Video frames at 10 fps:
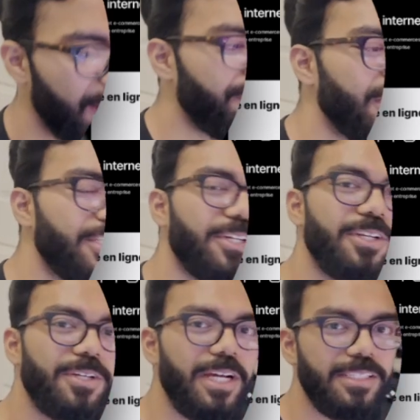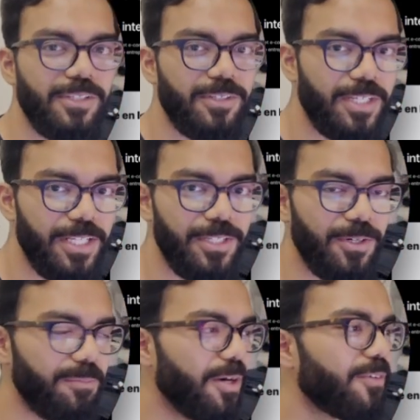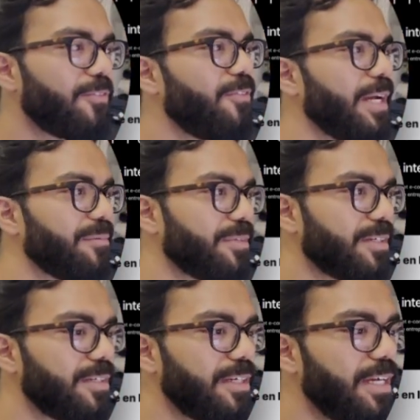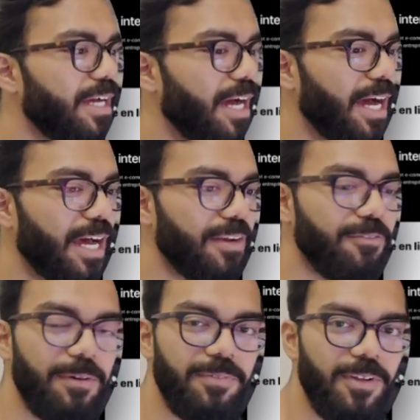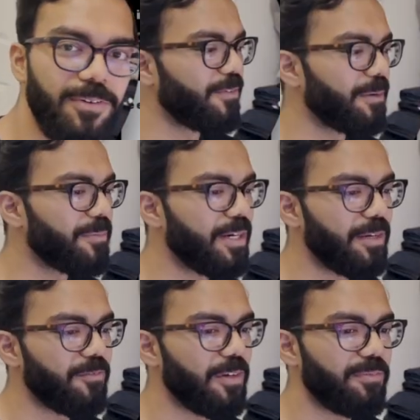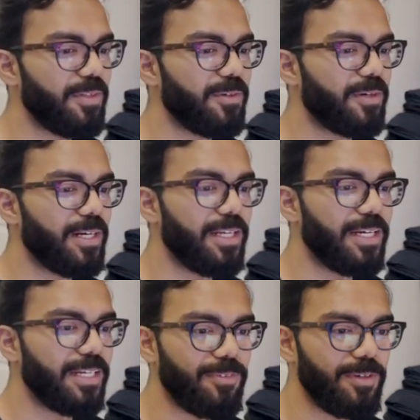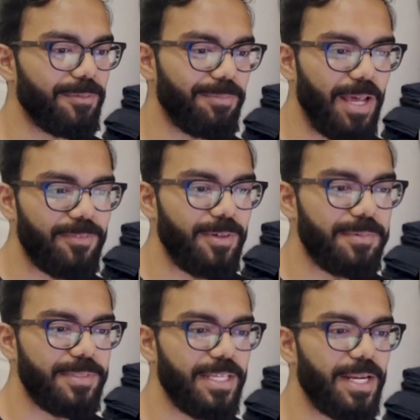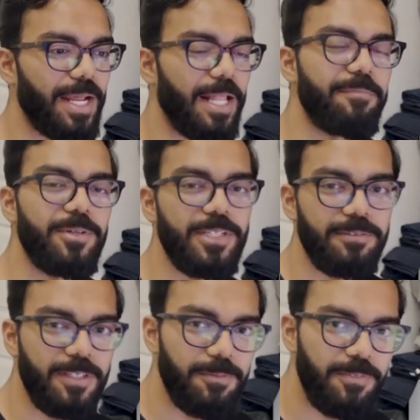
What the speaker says: pretty sure you guys already know about Framer and Webflow. Framer and Webflow are like platforms that help you develop